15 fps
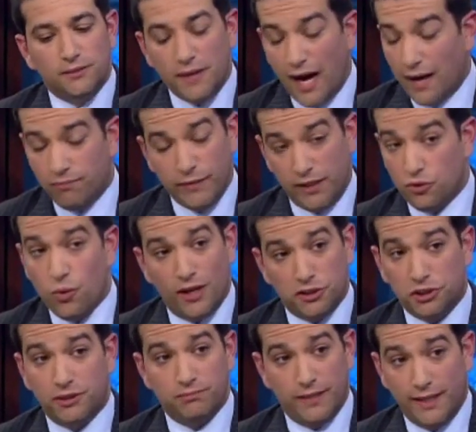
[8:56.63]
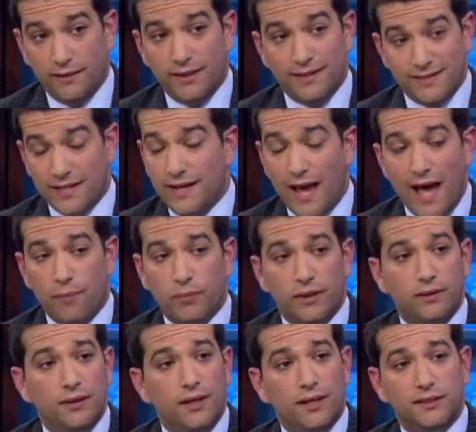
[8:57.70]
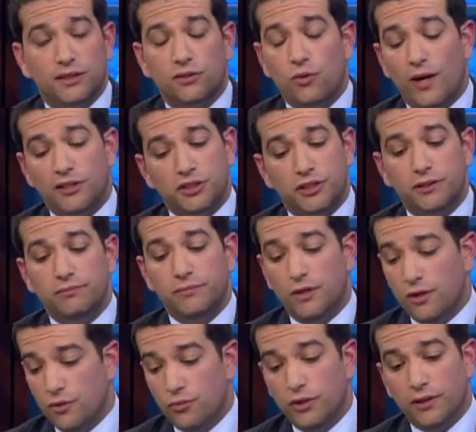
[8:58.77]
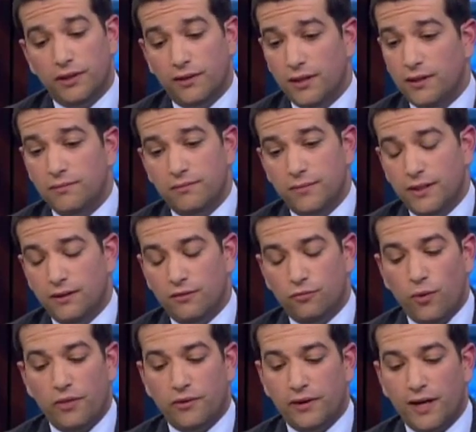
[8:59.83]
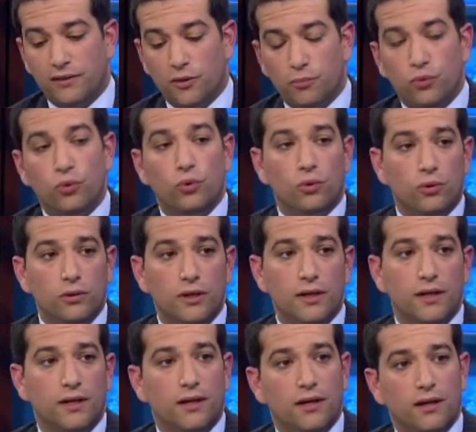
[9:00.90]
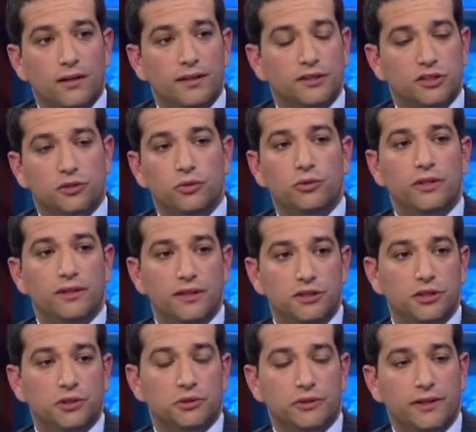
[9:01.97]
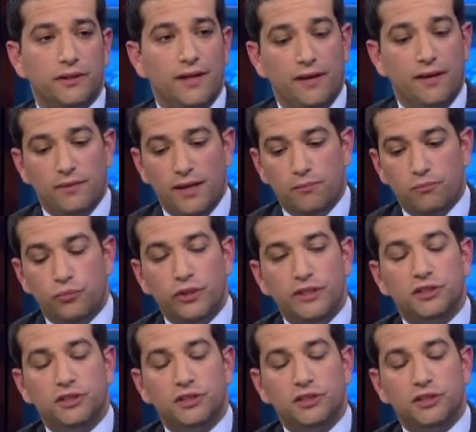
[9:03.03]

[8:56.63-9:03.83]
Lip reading: not in question. It did happen. It's a question, really, of whether or not the pool excluded the children and